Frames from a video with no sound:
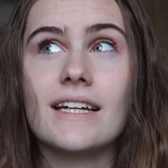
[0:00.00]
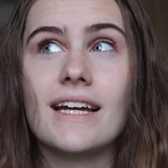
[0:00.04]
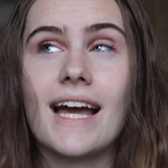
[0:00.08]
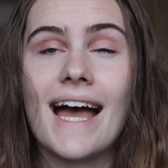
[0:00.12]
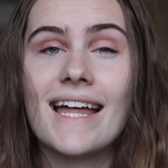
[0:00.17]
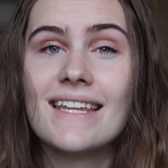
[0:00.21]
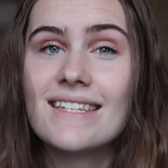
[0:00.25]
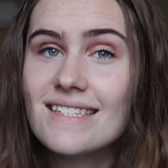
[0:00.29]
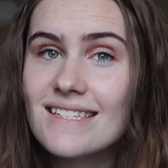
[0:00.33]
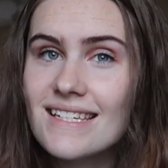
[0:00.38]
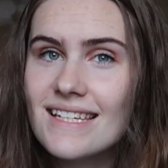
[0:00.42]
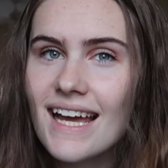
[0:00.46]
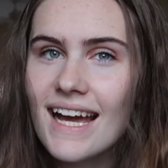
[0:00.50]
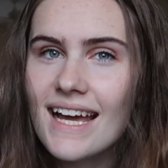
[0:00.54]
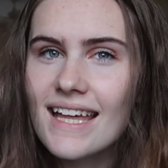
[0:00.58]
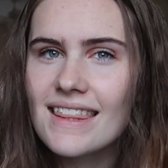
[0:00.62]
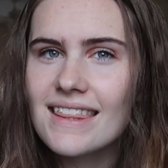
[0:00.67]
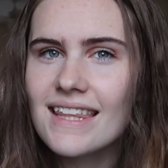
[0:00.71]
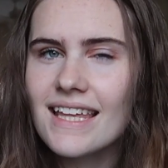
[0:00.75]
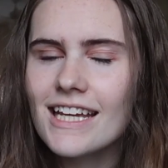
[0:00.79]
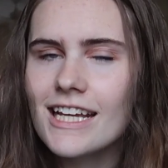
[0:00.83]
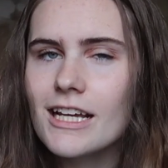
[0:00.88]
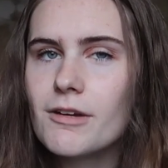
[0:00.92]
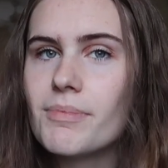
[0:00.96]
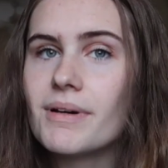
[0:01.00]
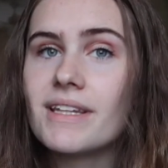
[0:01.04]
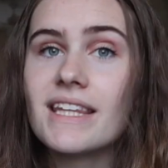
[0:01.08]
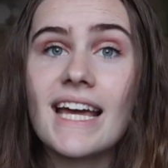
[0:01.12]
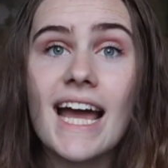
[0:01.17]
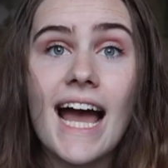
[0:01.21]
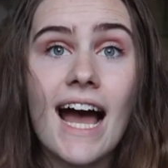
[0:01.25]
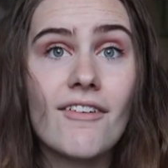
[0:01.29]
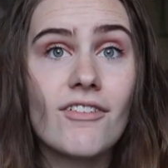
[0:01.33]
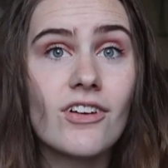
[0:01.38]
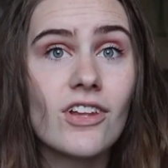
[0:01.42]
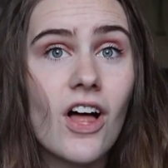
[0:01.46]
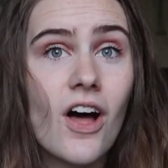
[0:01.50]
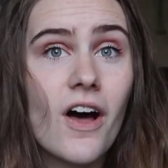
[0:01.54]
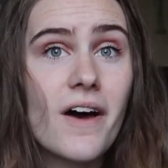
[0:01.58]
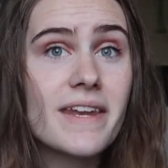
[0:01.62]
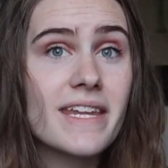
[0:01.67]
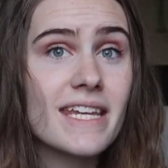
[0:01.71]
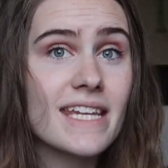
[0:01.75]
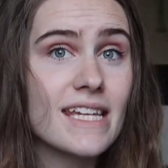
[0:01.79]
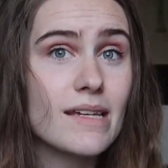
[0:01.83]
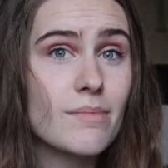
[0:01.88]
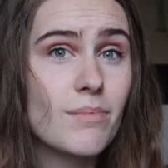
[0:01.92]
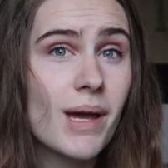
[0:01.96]
Etsy, I think, but they have a lot
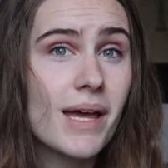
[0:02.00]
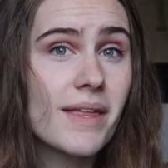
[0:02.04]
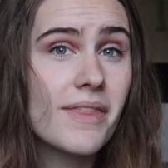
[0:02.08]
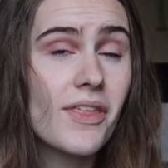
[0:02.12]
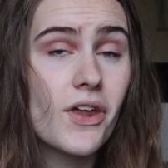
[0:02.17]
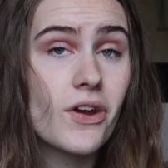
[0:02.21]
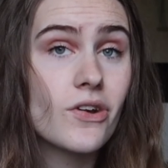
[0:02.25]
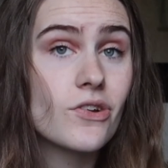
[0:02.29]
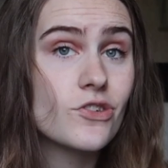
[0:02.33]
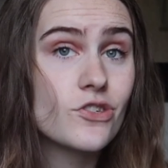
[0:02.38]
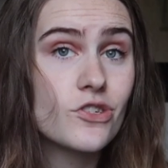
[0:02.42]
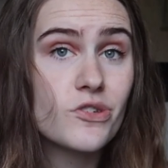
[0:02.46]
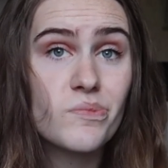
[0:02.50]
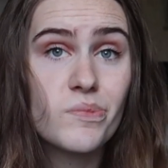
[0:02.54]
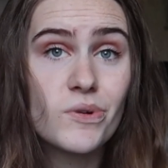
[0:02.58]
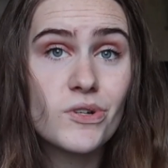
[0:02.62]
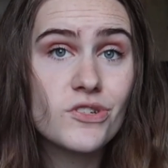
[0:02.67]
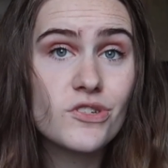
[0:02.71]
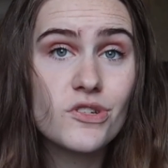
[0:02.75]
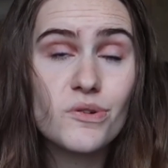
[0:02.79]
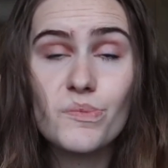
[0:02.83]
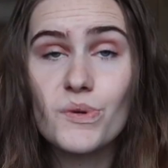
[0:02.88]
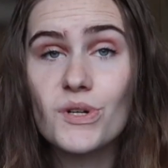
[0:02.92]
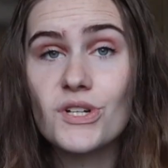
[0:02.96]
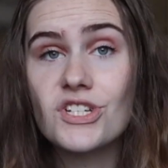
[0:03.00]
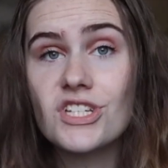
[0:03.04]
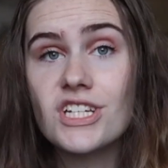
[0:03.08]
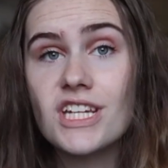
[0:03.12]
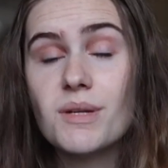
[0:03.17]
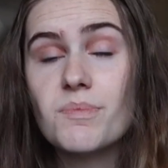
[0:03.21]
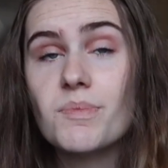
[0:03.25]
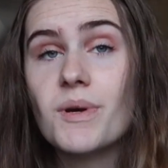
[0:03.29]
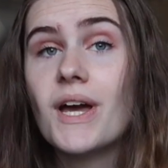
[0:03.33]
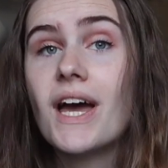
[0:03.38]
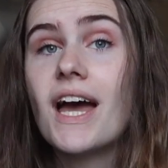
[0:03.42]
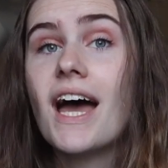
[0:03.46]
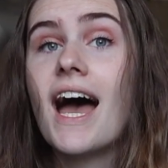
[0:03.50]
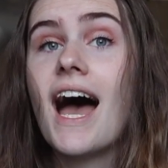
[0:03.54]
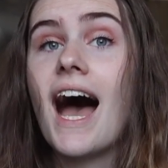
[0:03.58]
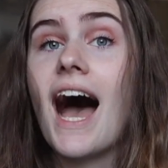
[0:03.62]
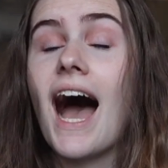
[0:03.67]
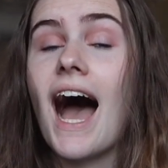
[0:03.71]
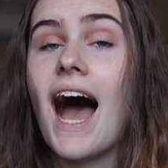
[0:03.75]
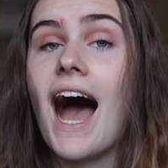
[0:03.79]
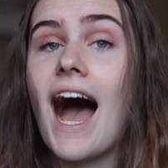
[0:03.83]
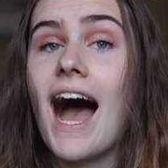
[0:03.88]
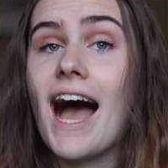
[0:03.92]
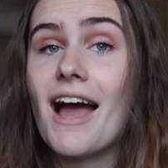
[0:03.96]
on eBay that are super, super cheap.
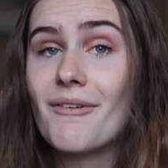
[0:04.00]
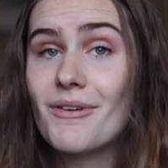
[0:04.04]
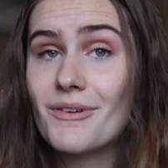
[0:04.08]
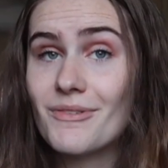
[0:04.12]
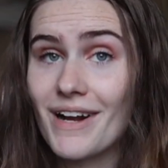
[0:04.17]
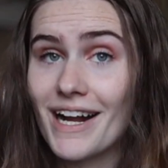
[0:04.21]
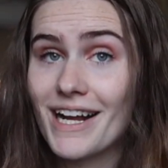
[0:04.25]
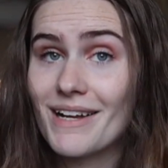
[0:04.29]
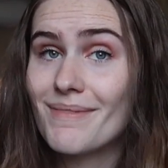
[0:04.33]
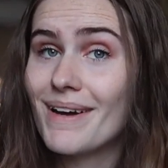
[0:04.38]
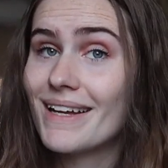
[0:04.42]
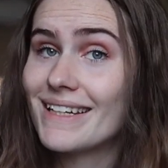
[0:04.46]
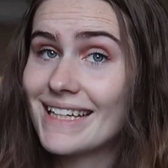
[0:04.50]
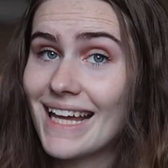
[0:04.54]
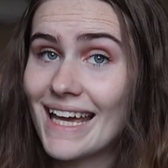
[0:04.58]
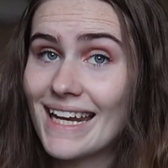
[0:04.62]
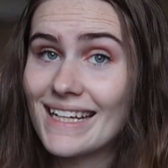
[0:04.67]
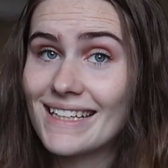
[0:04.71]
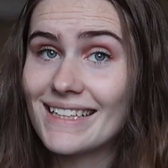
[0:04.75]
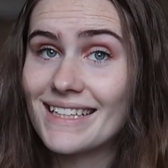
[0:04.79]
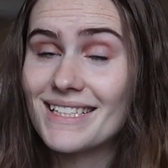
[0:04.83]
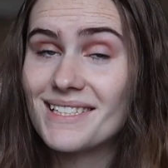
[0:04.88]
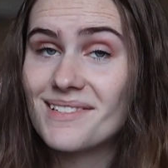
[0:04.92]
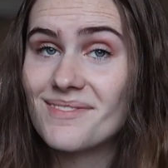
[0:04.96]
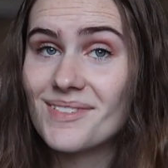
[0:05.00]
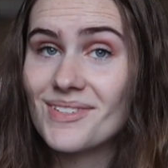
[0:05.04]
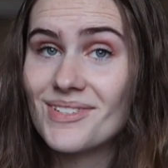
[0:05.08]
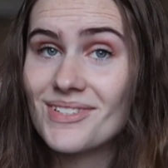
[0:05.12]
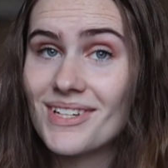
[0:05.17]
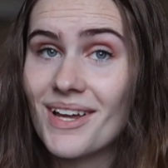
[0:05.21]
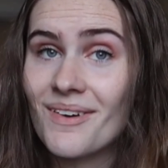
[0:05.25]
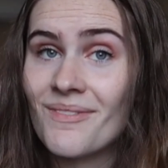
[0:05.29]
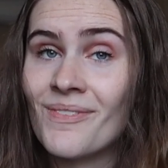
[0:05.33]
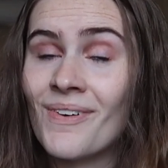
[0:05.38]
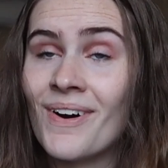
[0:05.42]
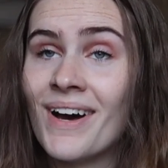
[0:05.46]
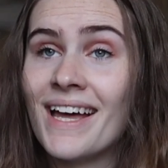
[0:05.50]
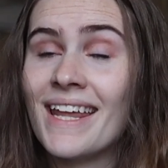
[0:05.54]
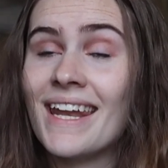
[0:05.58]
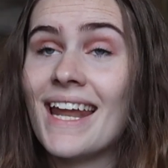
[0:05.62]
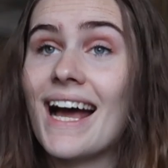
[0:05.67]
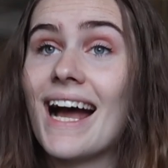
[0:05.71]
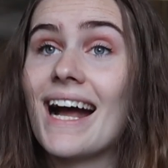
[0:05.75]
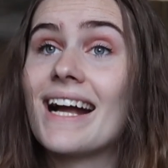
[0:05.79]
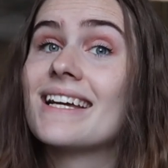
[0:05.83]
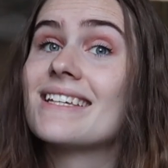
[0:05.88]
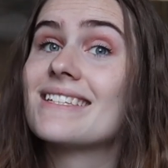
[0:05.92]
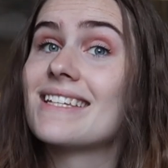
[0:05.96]
I would recommend getting this for someone
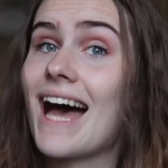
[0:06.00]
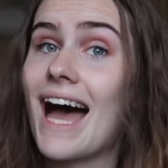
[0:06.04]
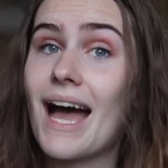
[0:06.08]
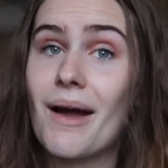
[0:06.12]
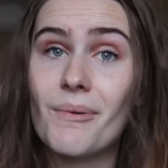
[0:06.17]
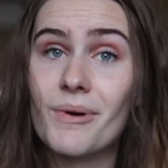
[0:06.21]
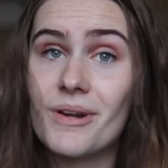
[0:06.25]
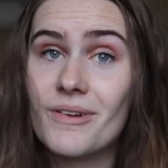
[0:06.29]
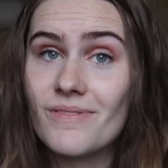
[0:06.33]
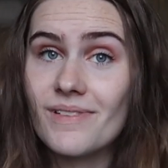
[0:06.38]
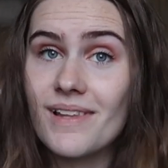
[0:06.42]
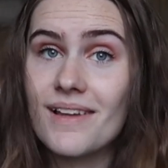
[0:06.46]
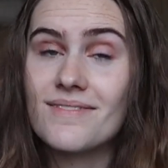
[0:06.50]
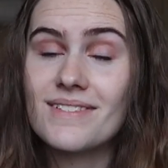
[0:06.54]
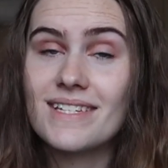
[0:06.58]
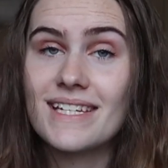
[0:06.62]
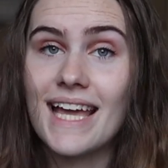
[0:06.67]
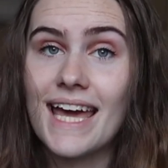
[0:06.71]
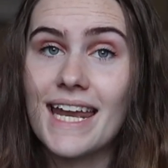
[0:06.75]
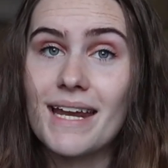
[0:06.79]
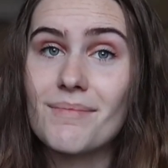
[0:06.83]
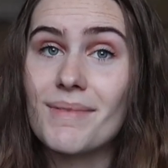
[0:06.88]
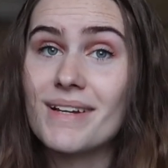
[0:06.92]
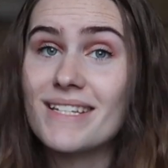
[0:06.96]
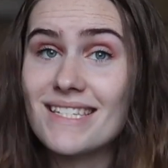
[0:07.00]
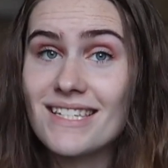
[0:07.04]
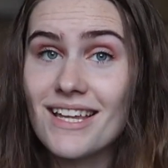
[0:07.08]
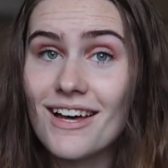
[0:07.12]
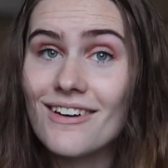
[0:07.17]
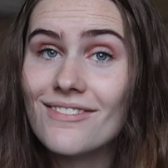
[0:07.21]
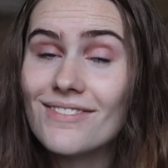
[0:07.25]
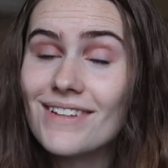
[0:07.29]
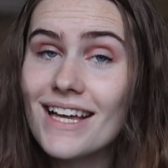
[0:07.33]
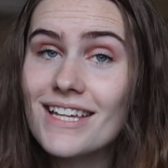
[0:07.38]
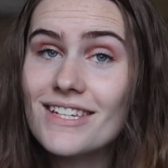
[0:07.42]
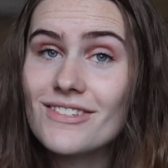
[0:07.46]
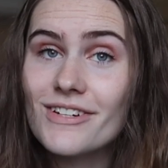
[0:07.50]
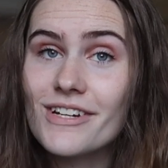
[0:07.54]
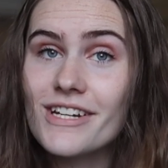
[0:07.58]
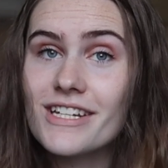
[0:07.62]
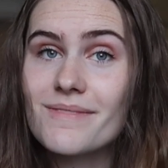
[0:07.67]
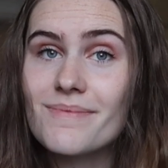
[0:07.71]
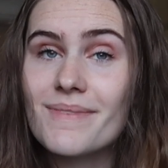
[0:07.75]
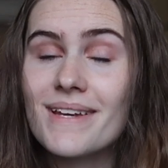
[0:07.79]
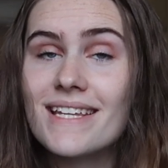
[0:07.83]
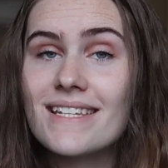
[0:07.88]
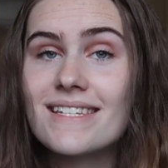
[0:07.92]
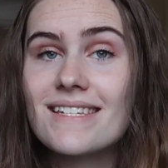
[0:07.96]
because I would have loved to get it myself last
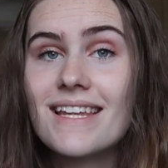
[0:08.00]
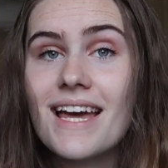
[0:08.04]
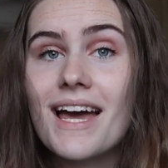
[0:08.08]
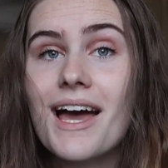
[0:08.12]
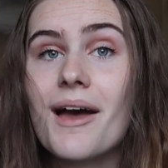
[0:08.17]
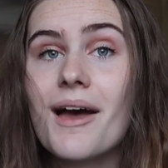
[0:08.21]
Christmas,